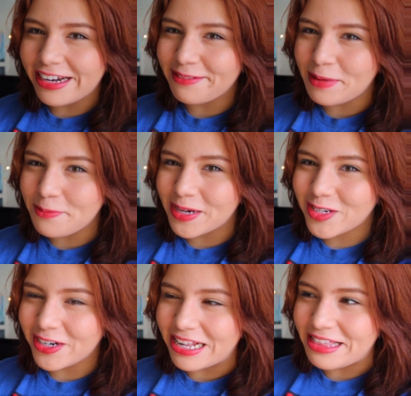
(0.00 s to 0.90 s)
at it, my
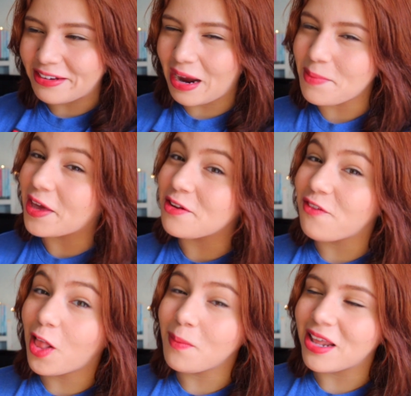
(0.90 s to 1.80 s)
picture on Instagram. You can
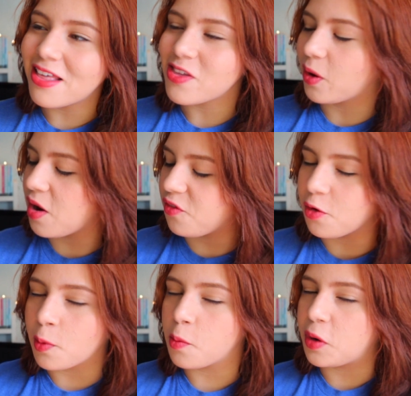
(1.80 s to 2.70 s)
follow me on Instagram
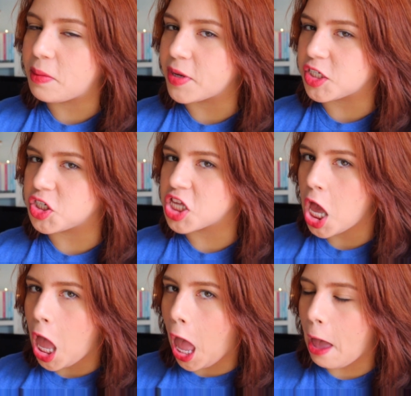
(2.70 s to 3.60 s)
for more pretty pictures
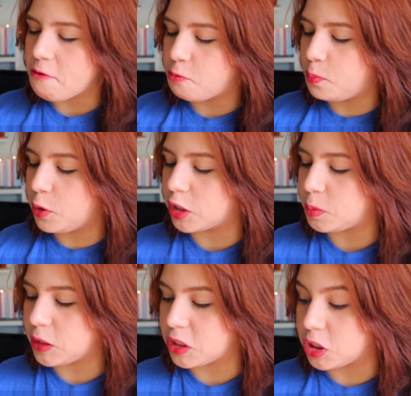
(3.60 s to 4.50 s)
of books
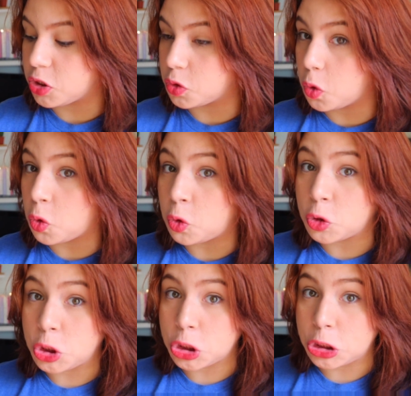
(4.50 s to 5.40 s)
because it's
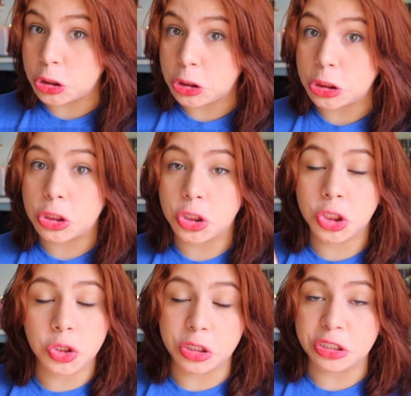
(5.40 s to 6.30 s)
gorgeous.
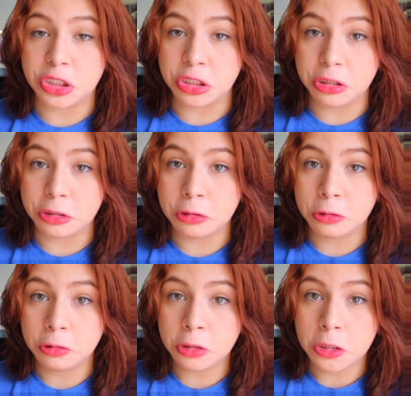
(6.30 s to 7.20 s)
It's Jude Agendy.
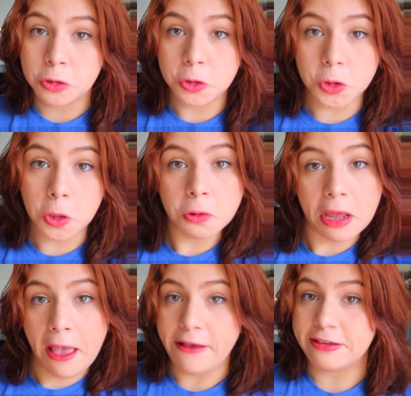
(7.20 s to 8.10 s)
Jude
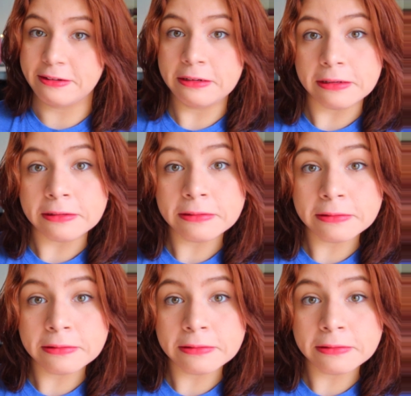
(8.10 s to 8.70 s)
Agendy.